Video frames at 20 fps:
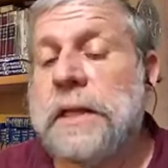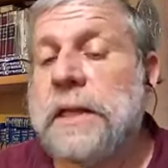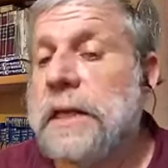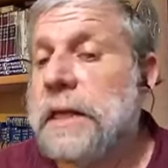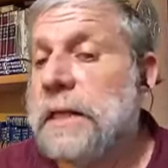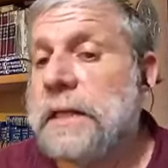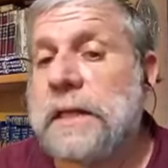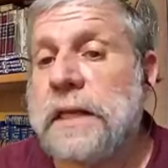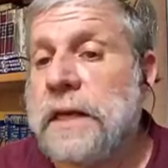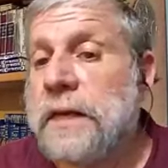
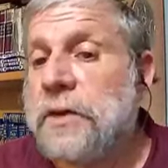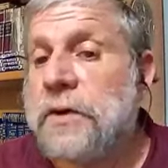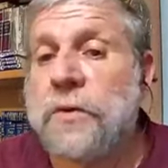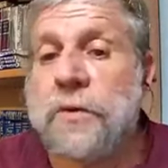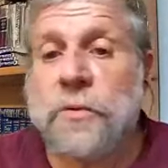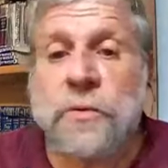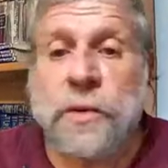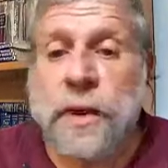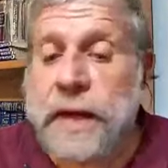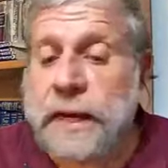
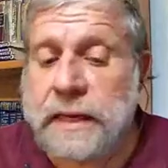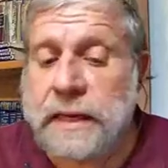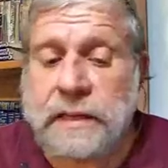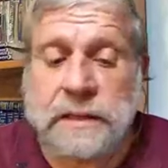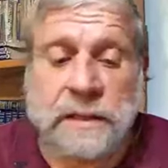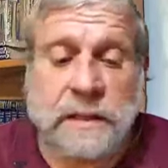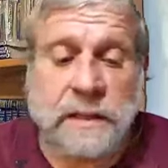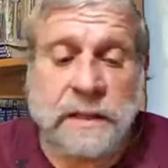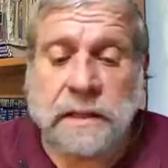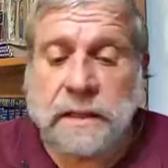politically
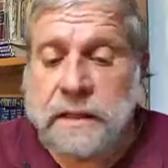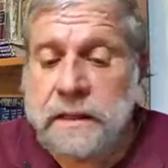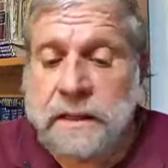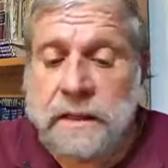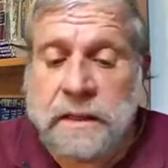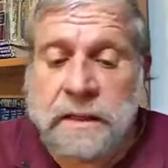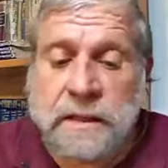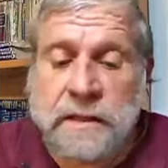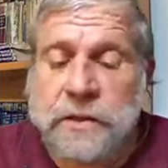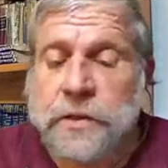correct
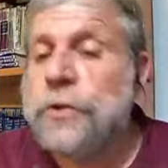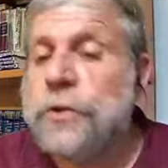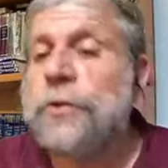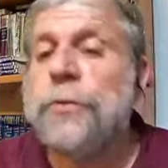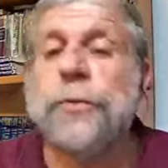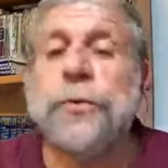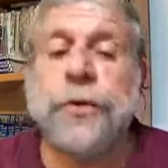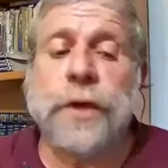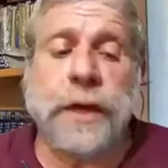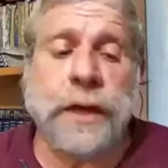
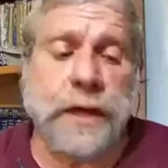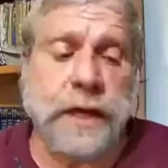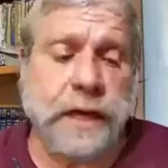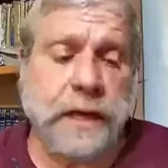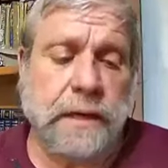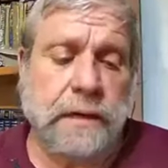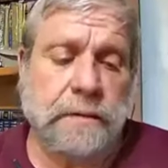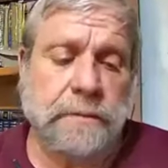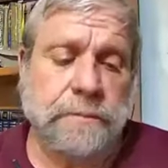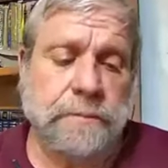new
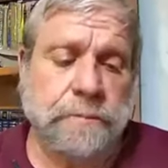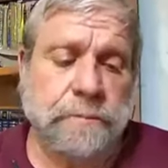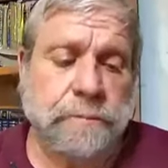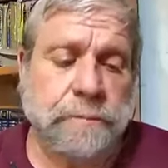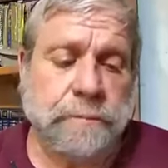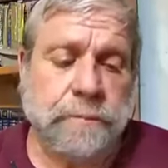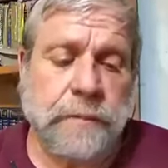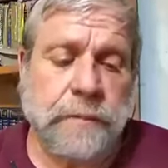thinking